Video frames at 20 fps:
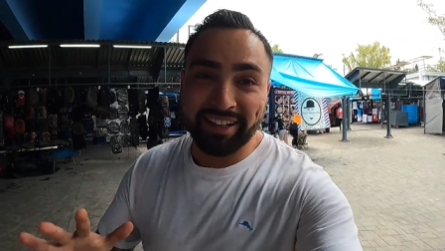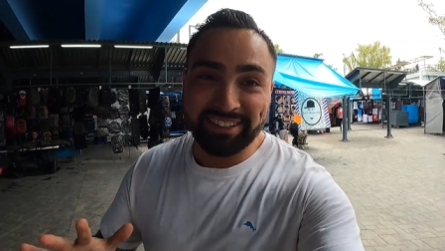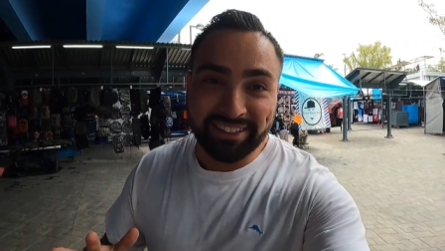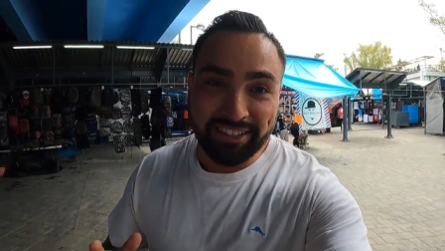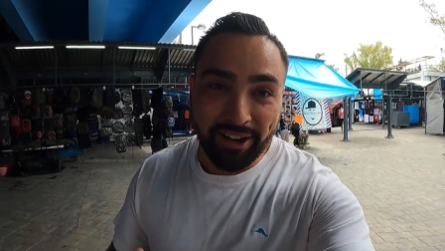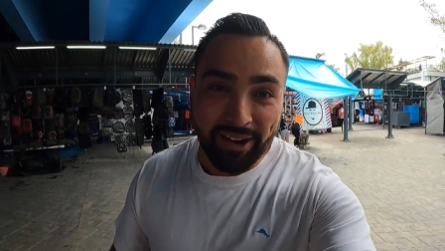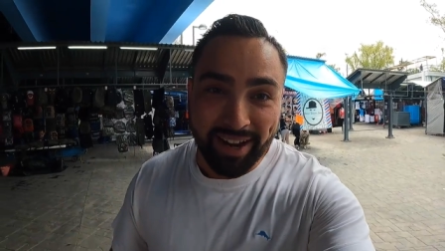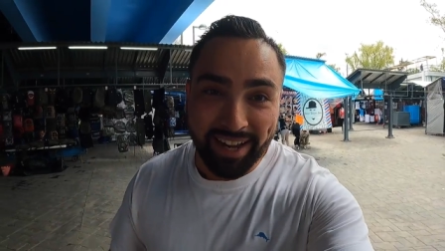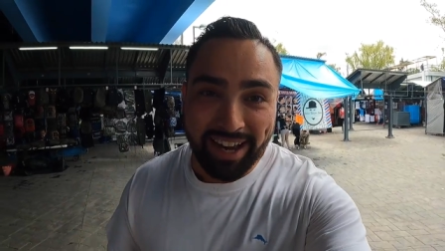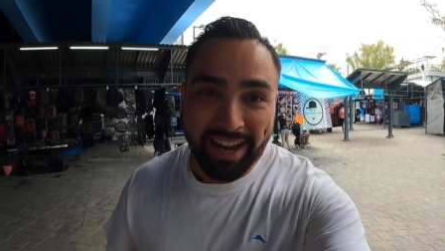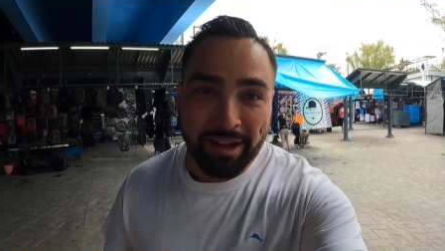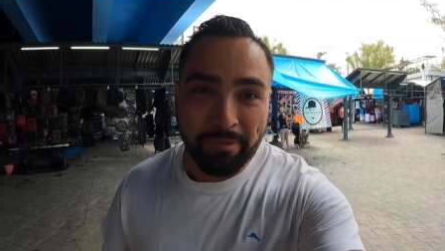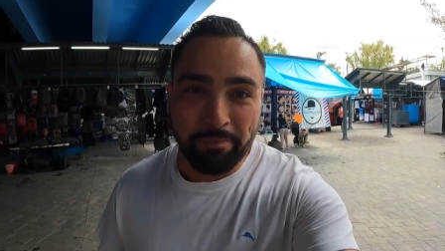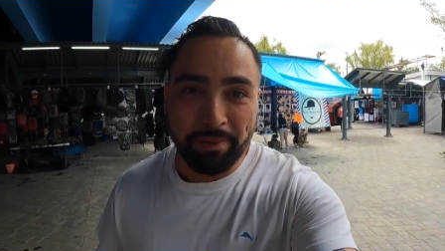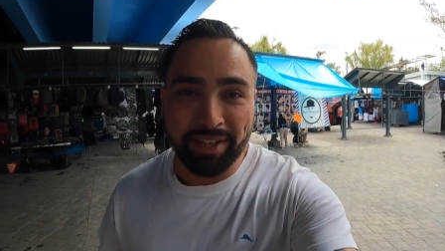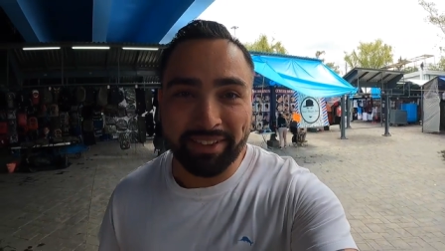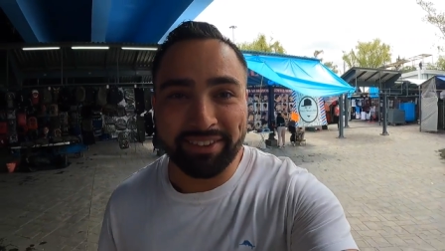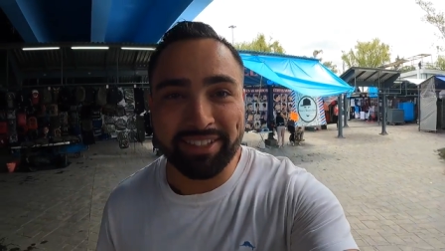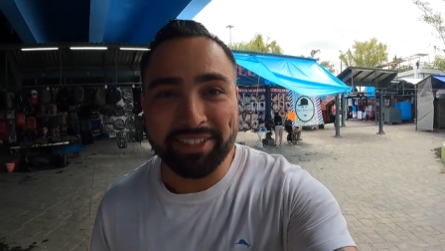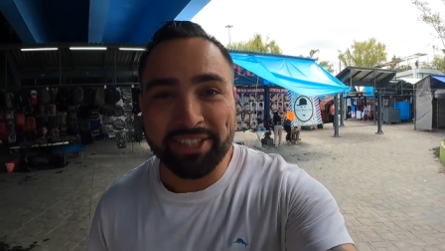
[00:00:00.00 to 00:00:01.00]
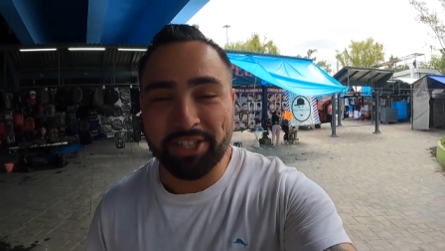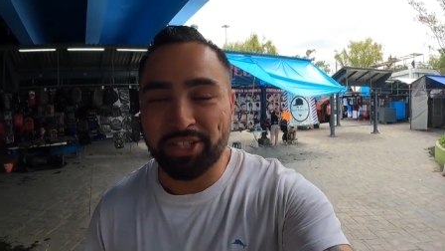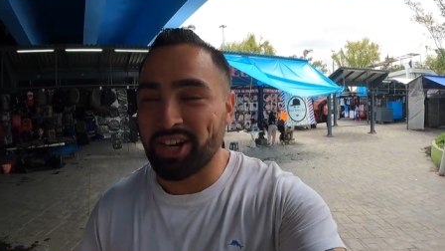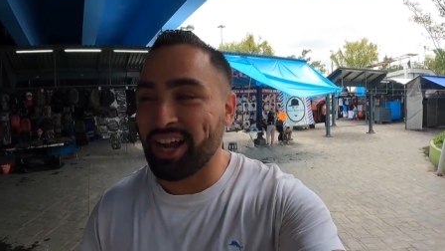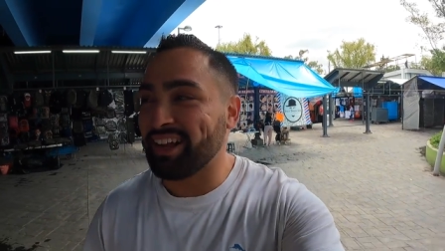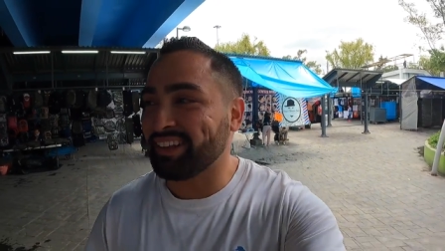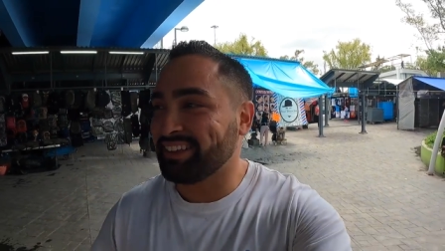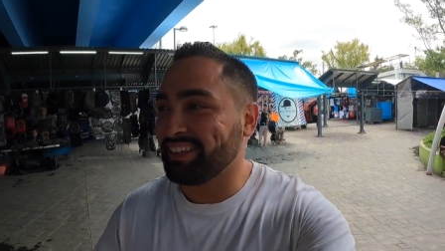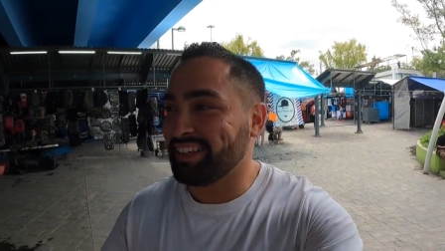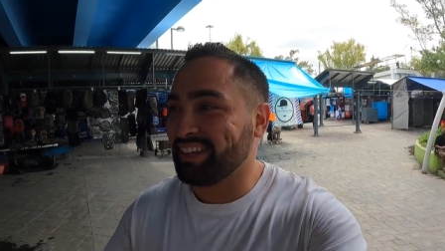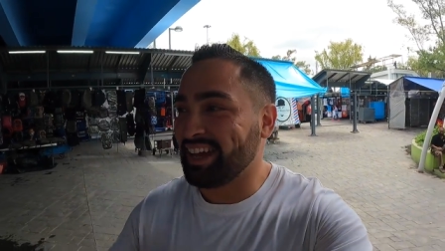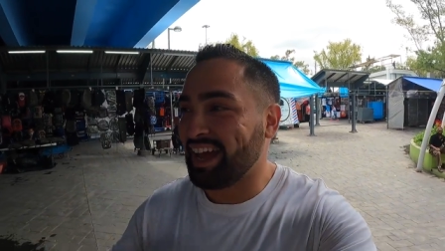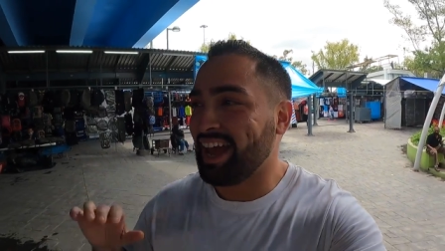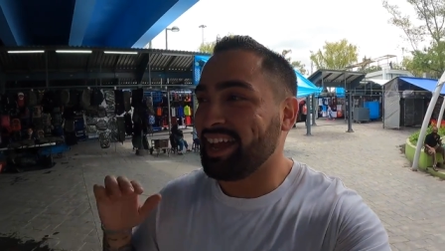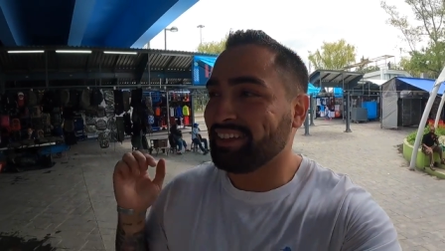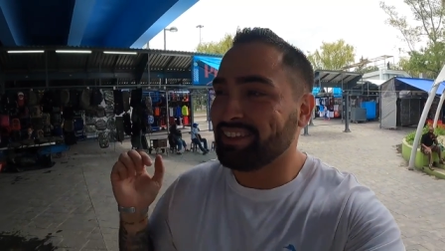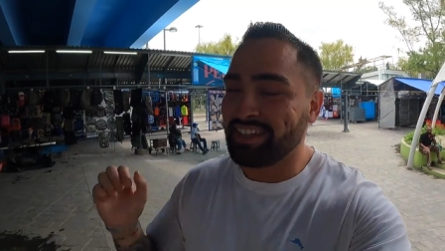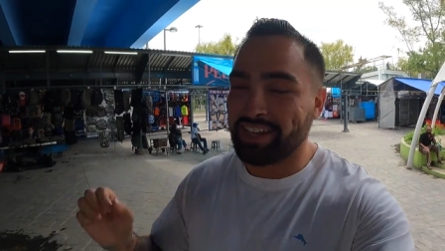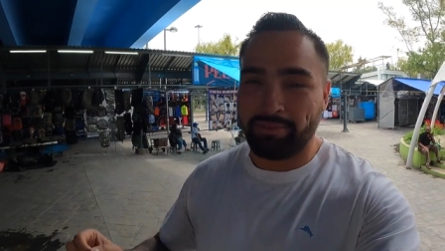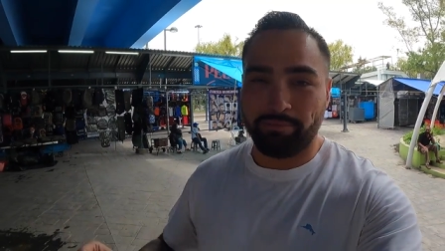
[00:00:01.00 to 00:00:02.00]
right, so I got a bit distracted.
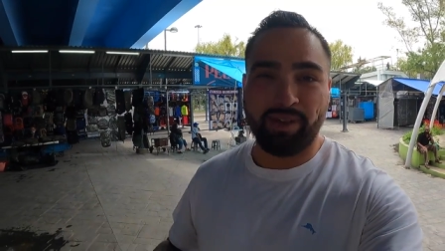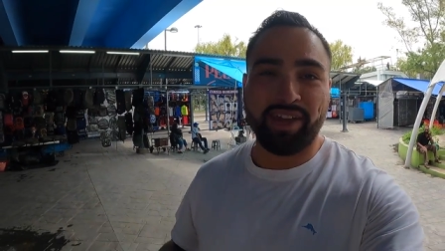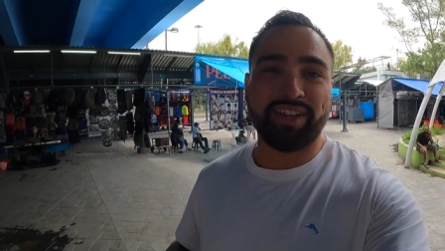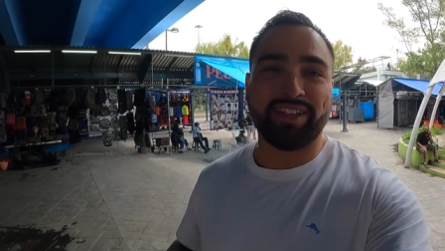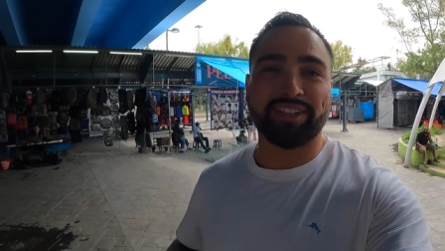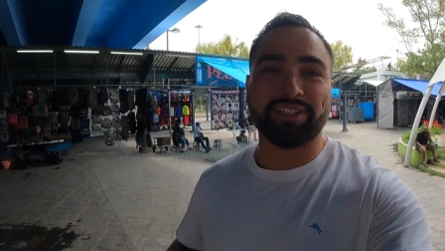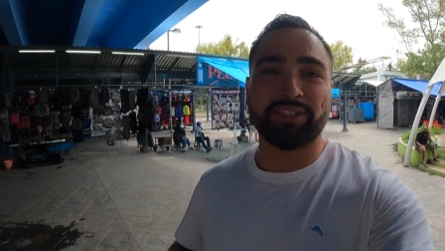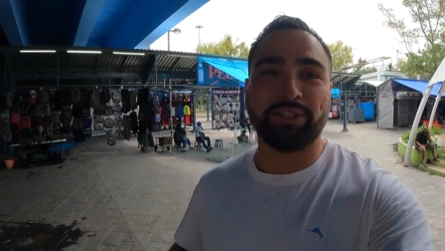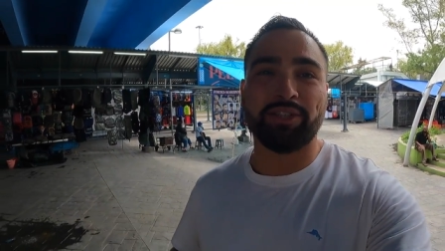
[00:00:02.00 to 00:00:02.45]
I didn't make it